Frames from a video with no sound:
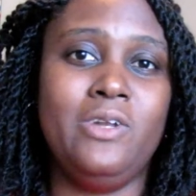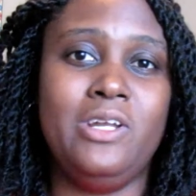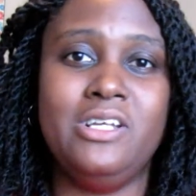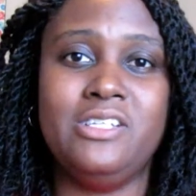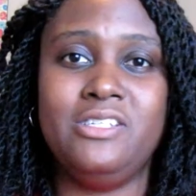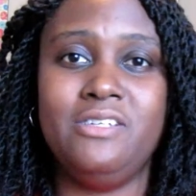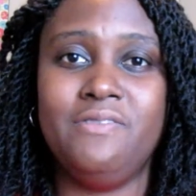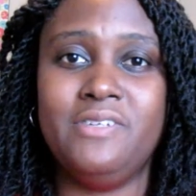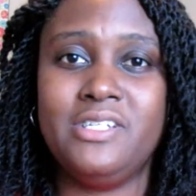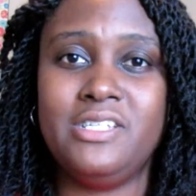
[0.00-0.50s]

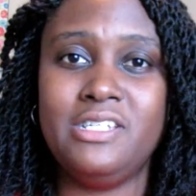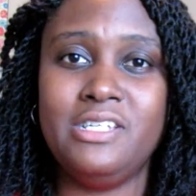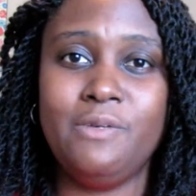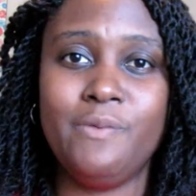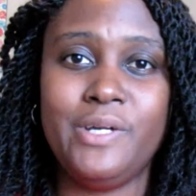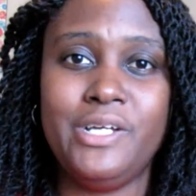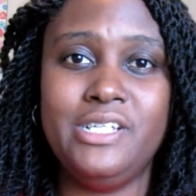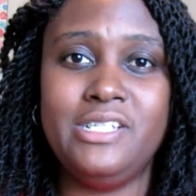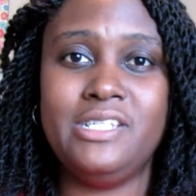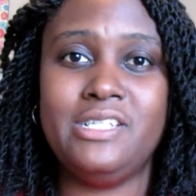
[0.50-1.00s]
There's even a scene
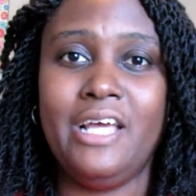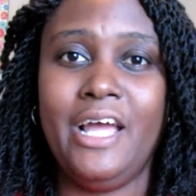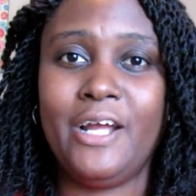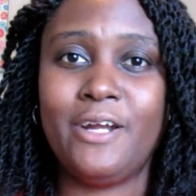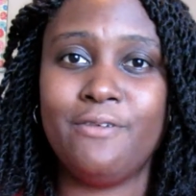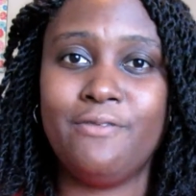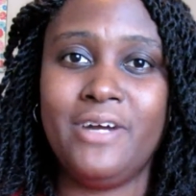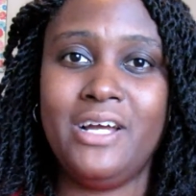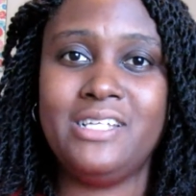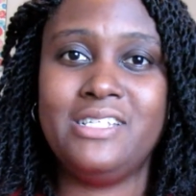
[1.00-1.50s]
where he's
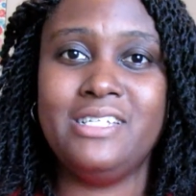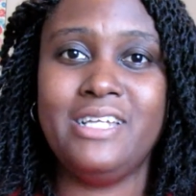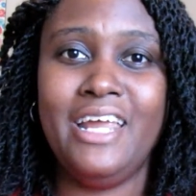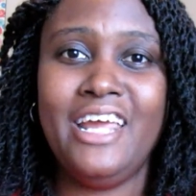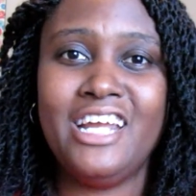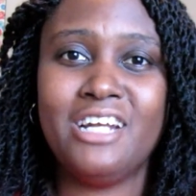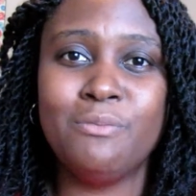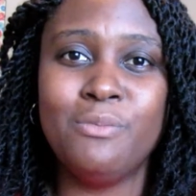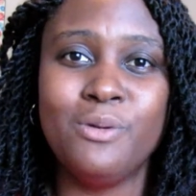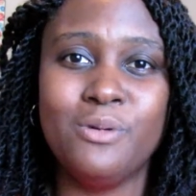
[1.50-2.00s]
sacrificing
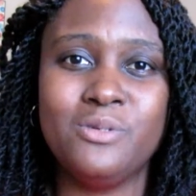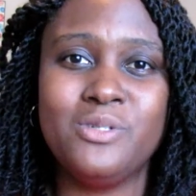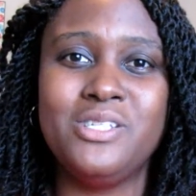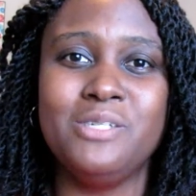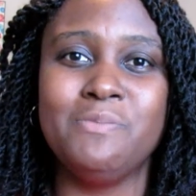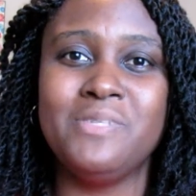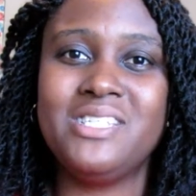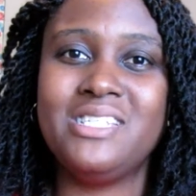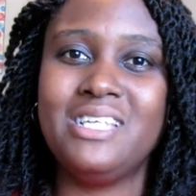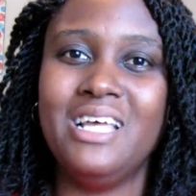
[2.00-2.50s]
animals
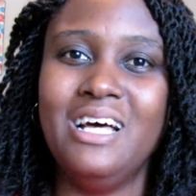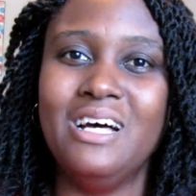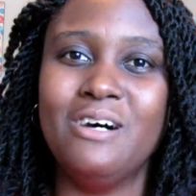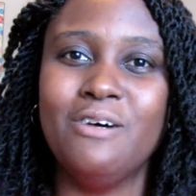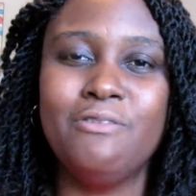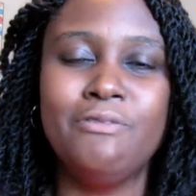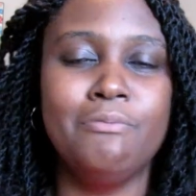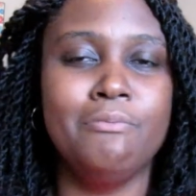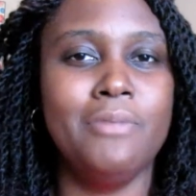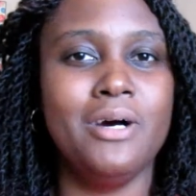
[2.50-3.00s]

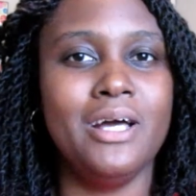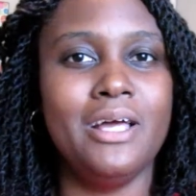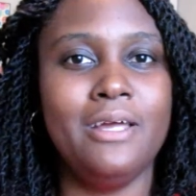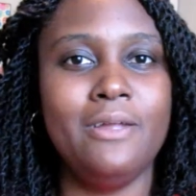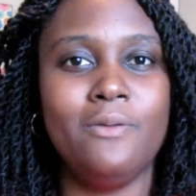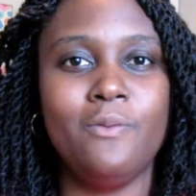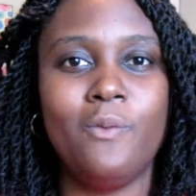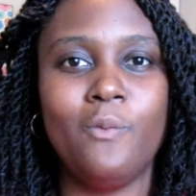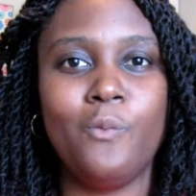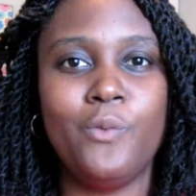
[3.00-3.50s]
himself,
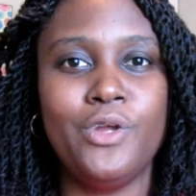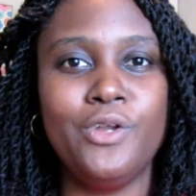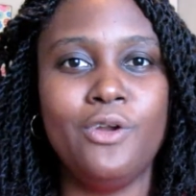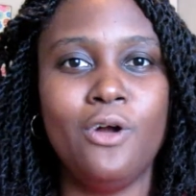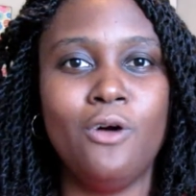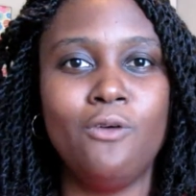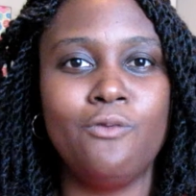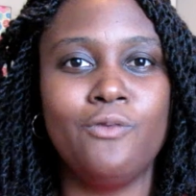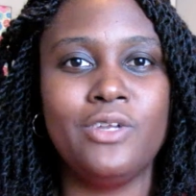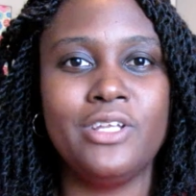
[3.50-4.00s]
but we
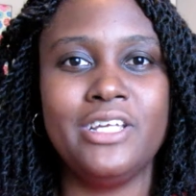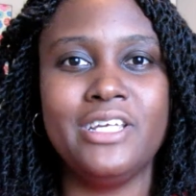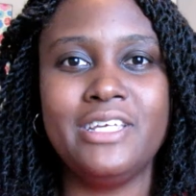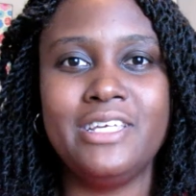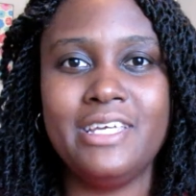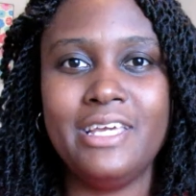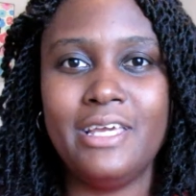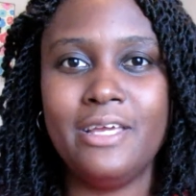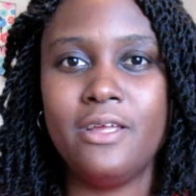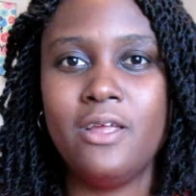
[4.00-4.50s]
don't really
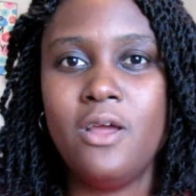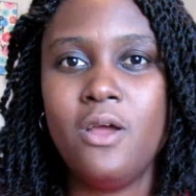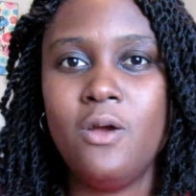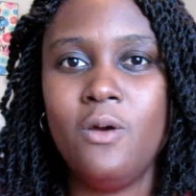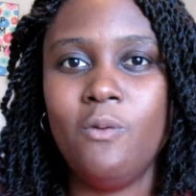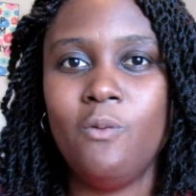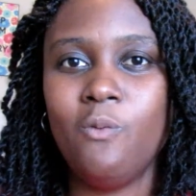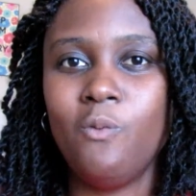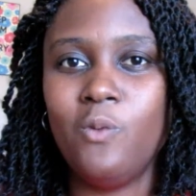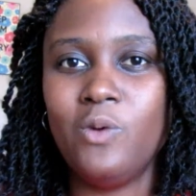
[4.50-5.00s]
get
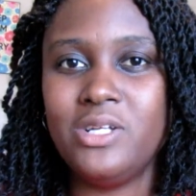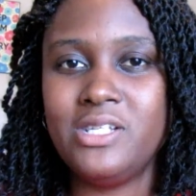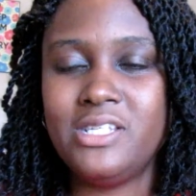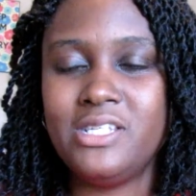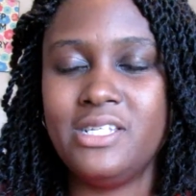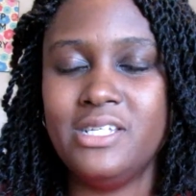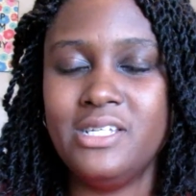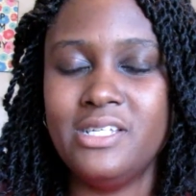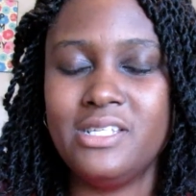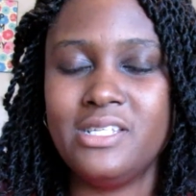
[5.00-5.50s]

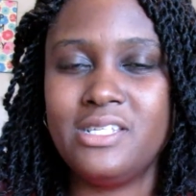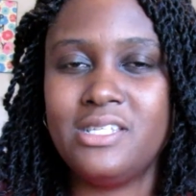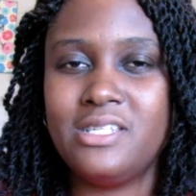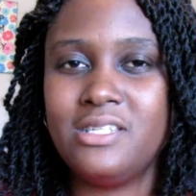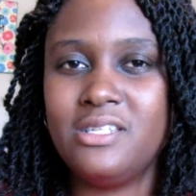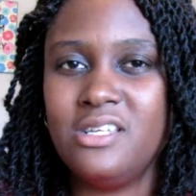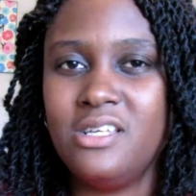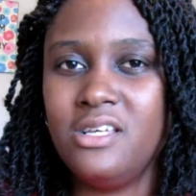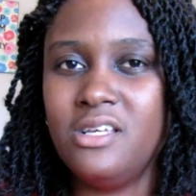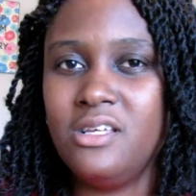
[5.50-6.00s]
what's
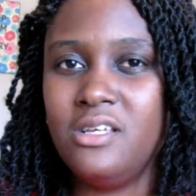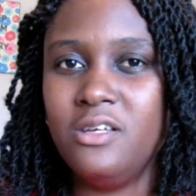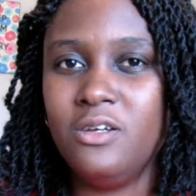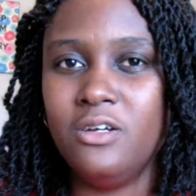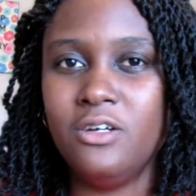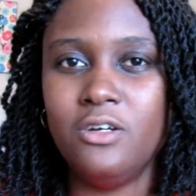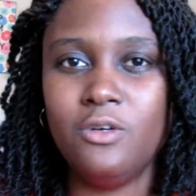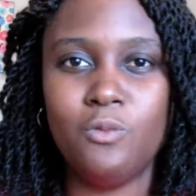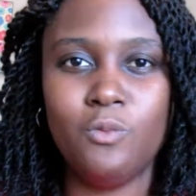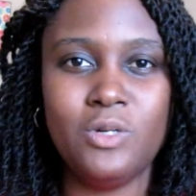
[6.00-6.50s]
his
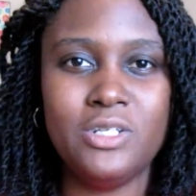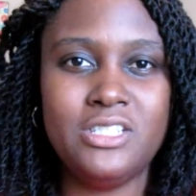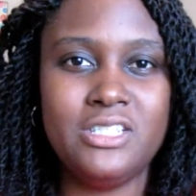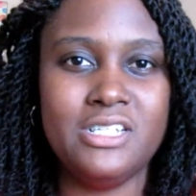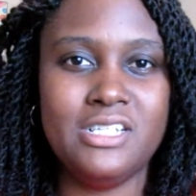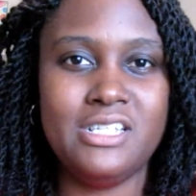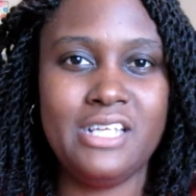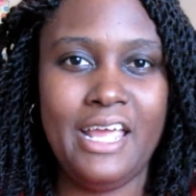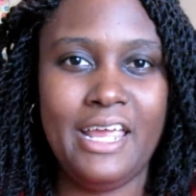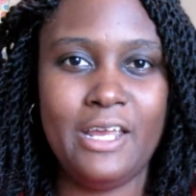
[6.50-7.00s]

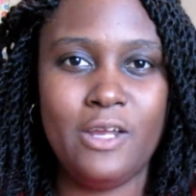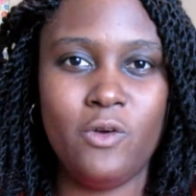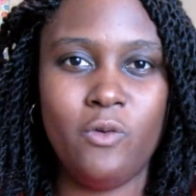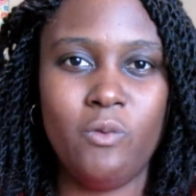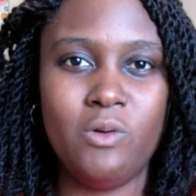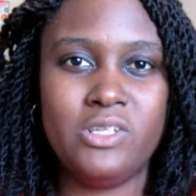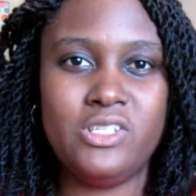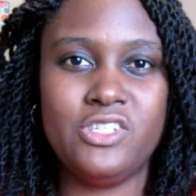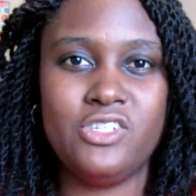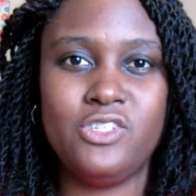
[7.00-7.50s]
angle,
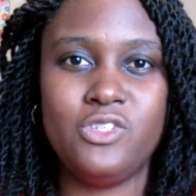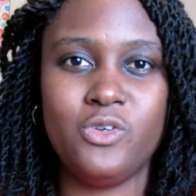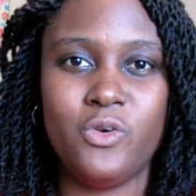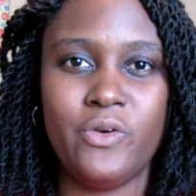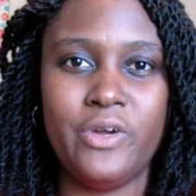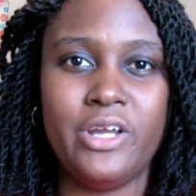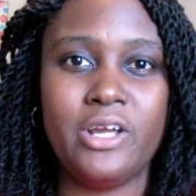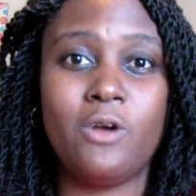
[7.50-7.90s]
what's his story.